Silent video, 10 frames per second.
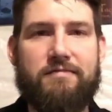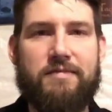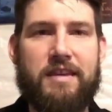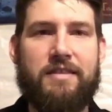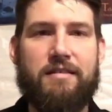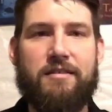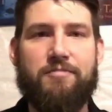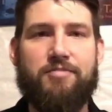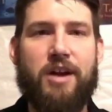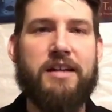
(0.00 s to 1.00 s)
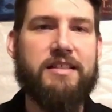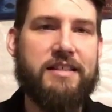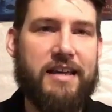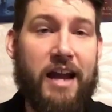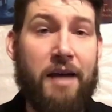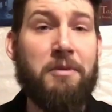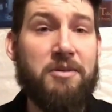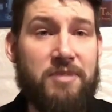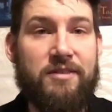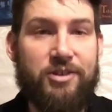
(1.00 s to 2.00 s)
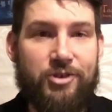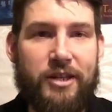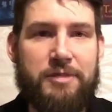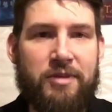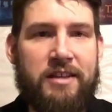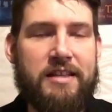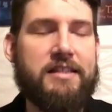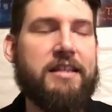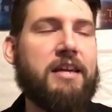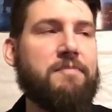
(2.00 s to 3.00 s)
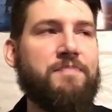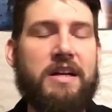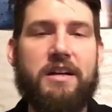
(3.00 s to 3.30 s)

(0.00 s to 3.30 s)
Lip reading: in the process that I'm going to be there to explain this game